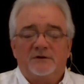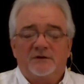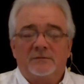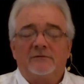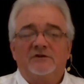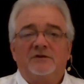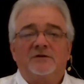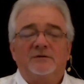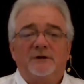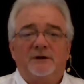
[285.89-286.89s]
Some of us can
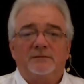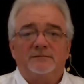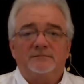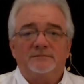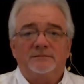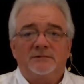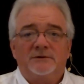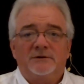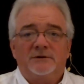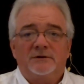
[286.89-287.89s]
do that.
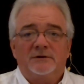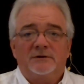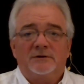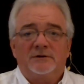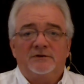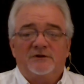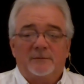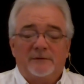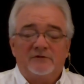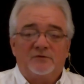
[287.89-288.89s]

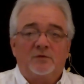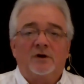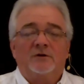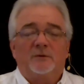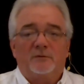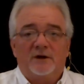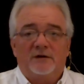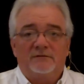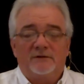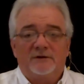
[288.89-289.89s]
Some of us run when we
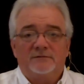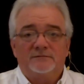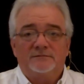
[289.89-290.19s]
have fear.